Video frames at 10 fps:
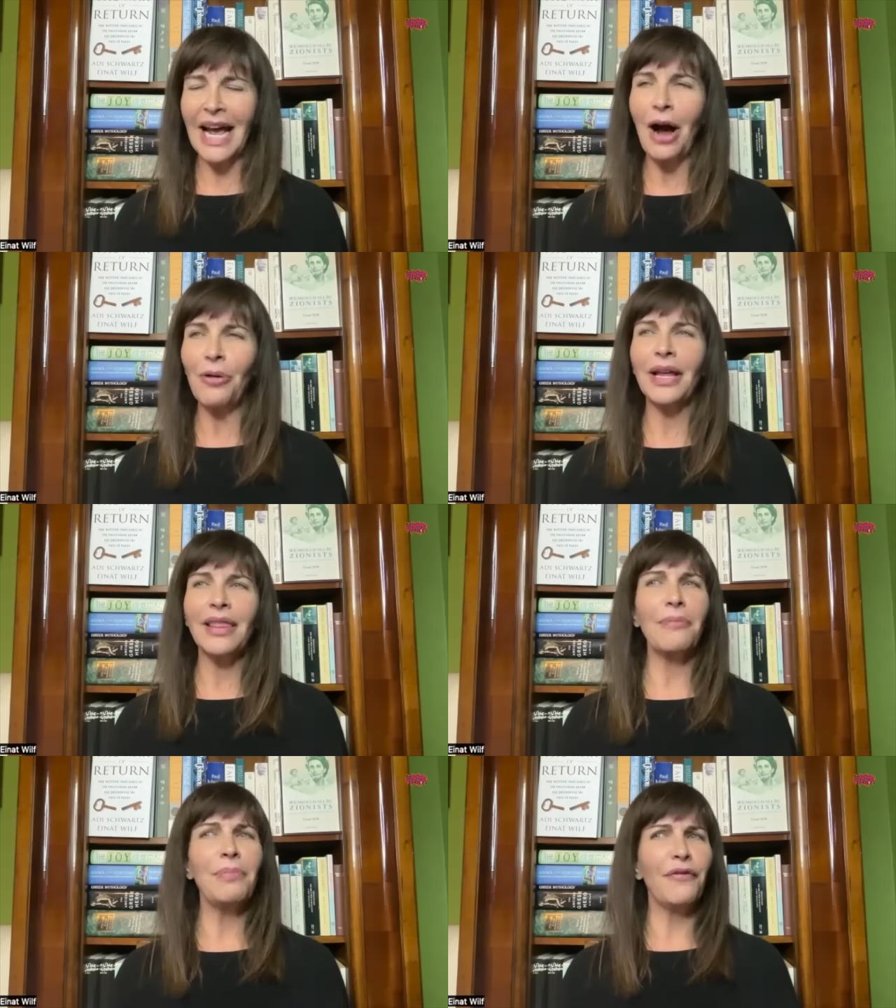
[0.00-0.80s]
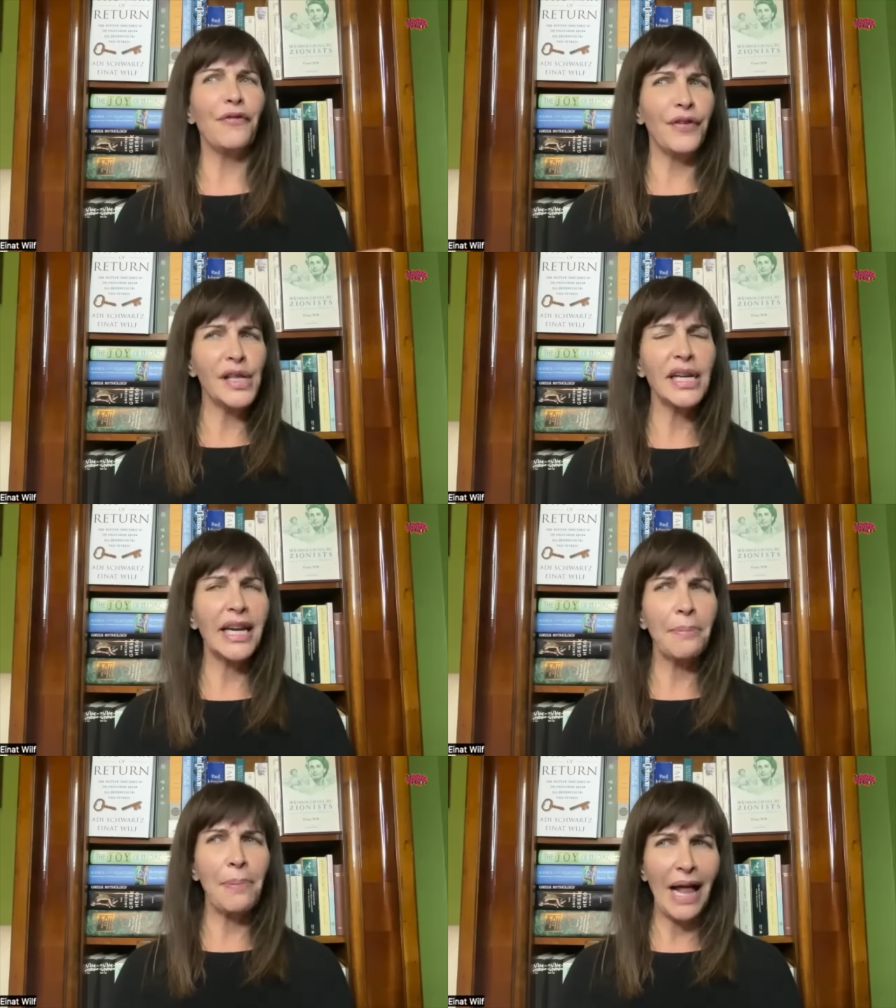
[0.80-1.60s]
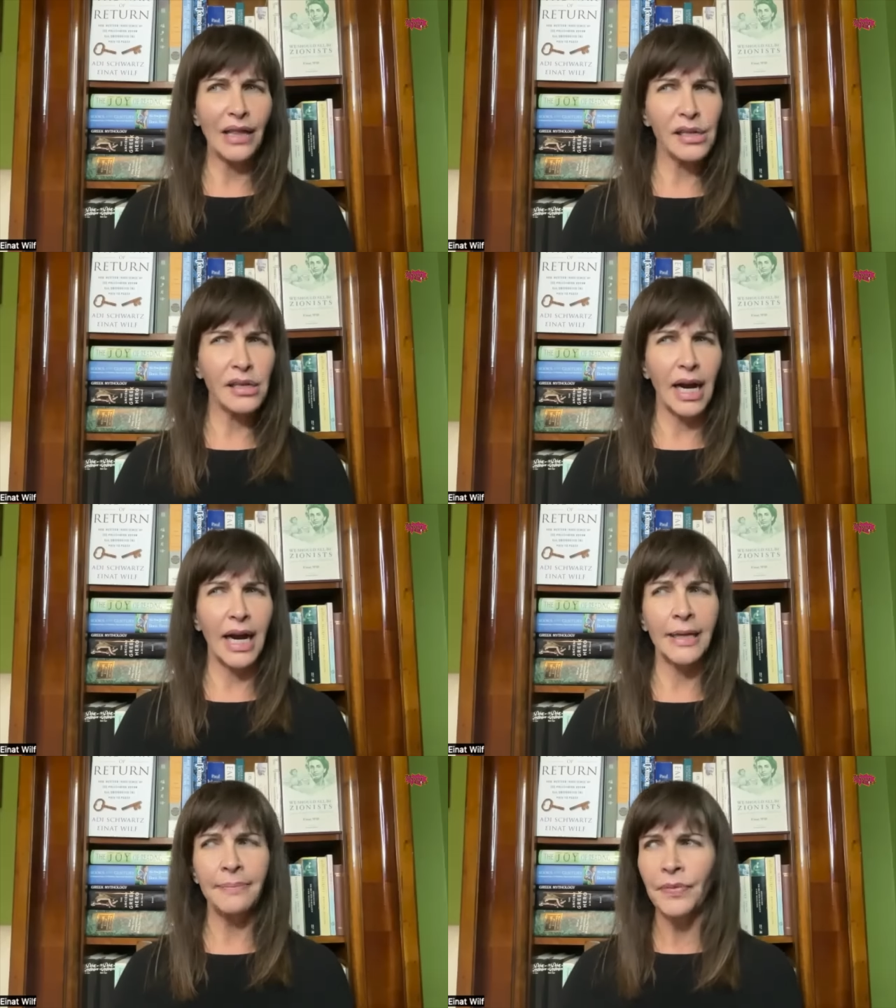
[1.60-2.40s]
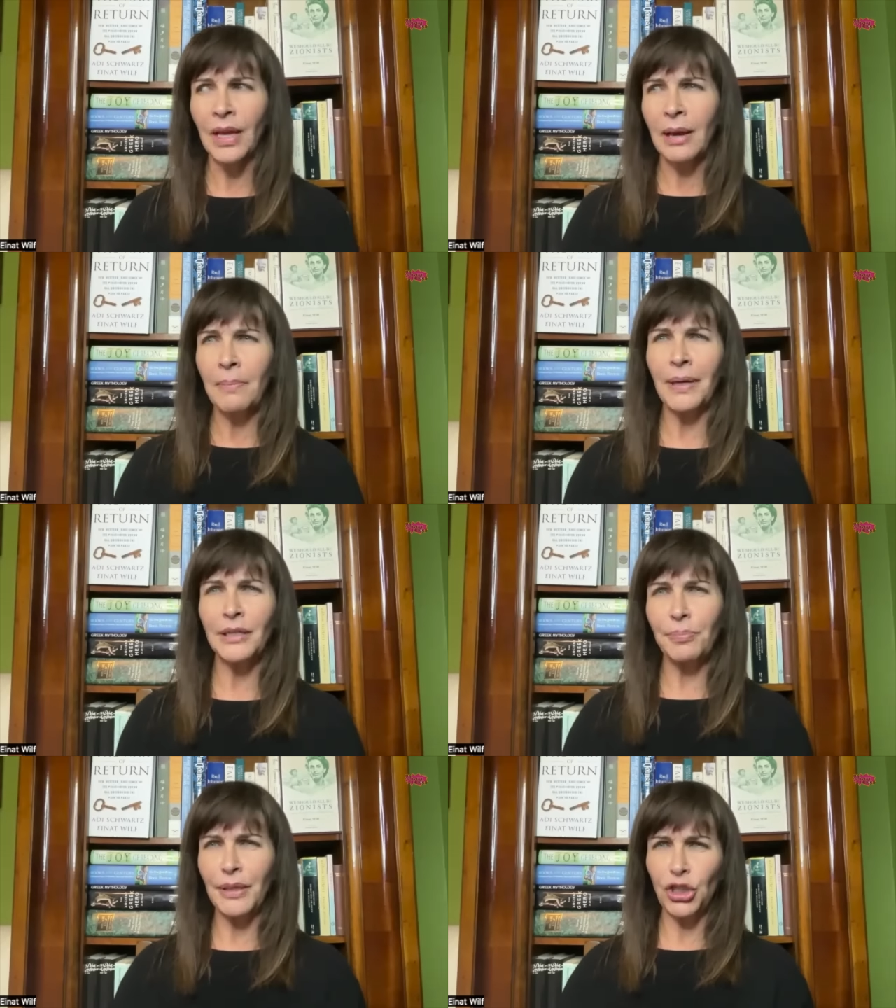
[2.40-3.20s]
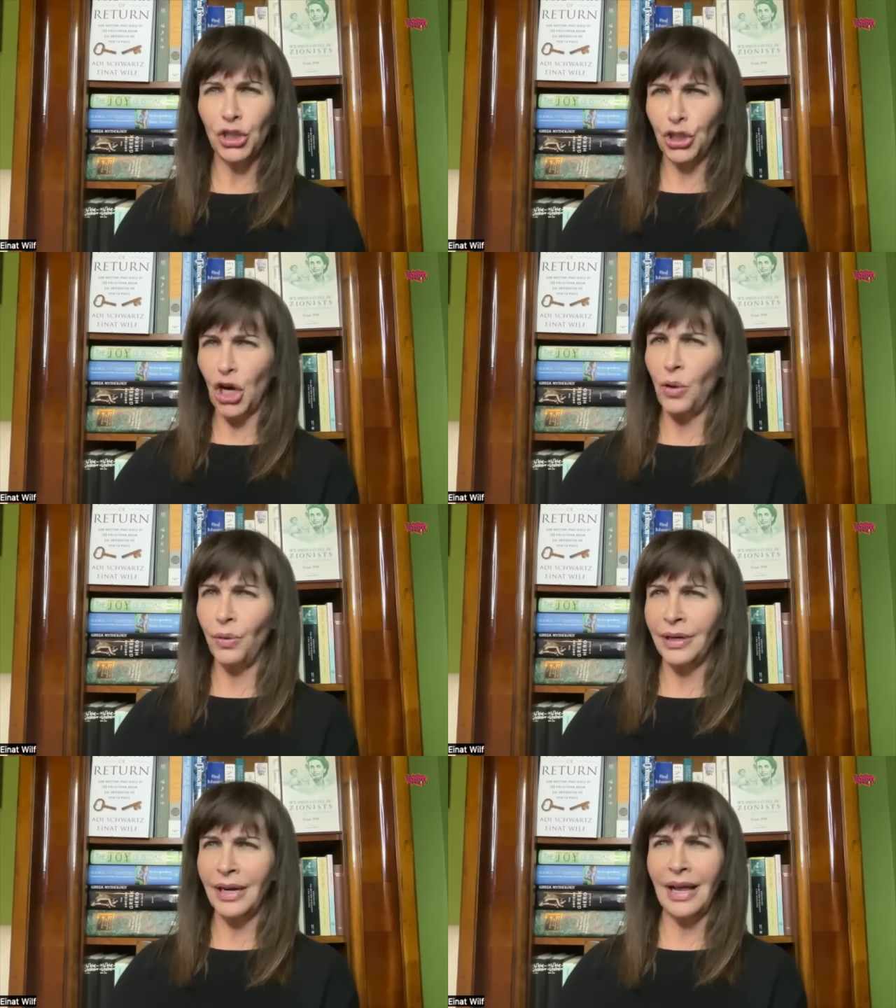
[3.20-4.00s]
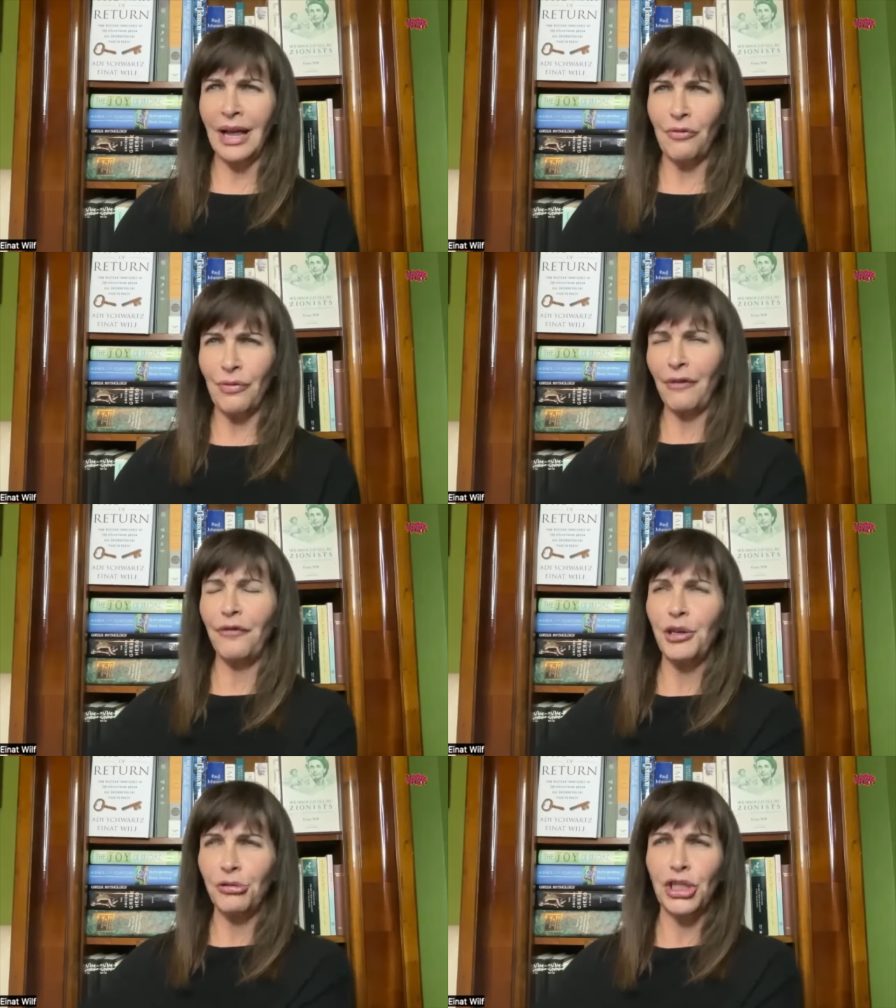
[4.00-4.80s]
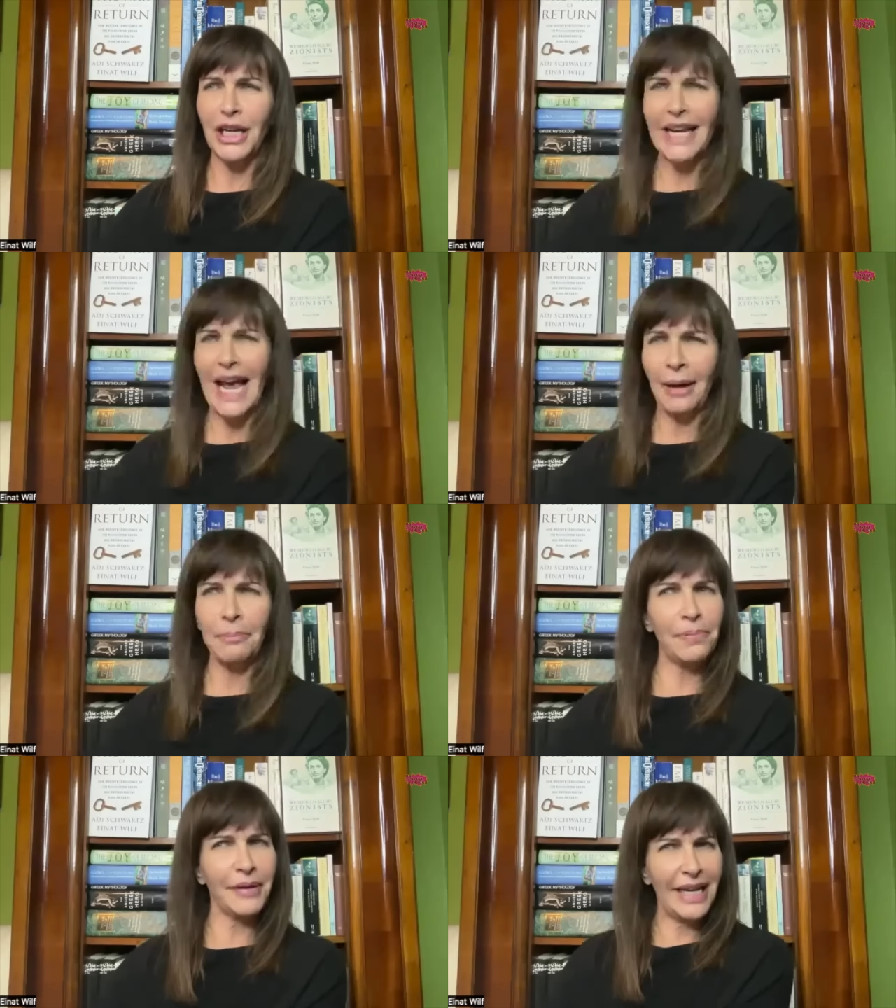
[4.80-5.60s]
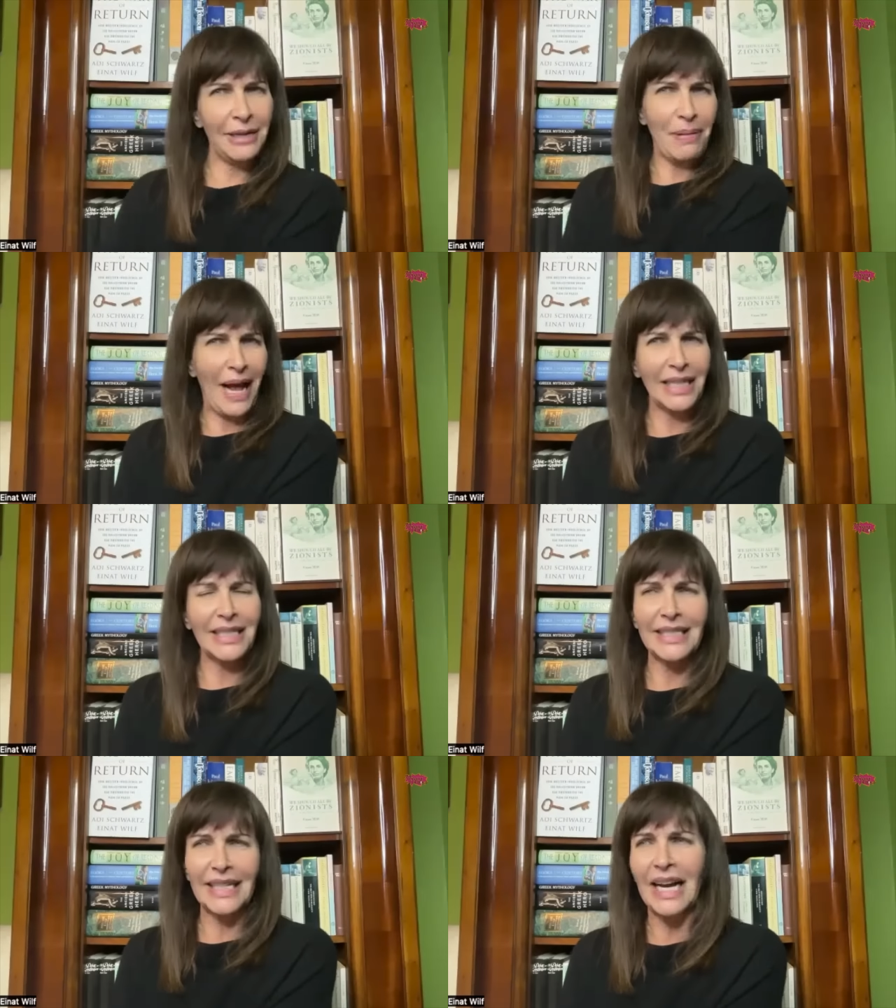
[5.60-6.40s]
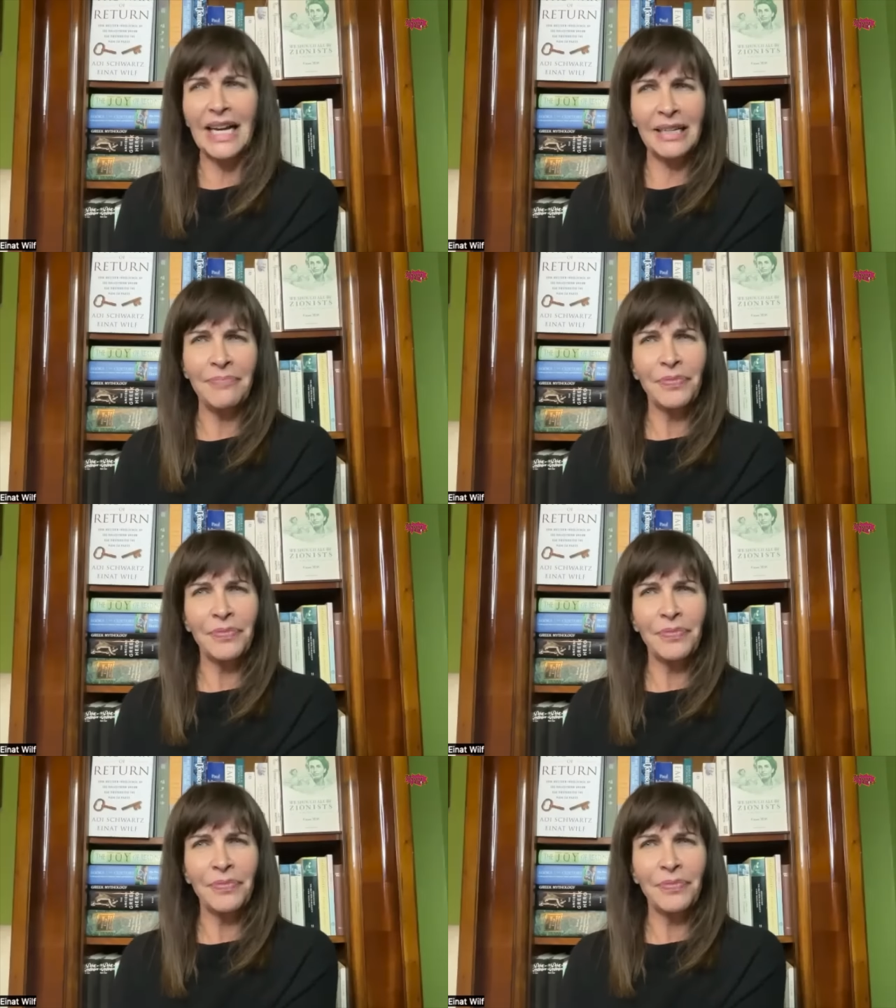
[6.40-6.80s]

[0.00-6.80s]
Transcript: how can they be visiting Palestine, but be shown a refugee camp in Palestine?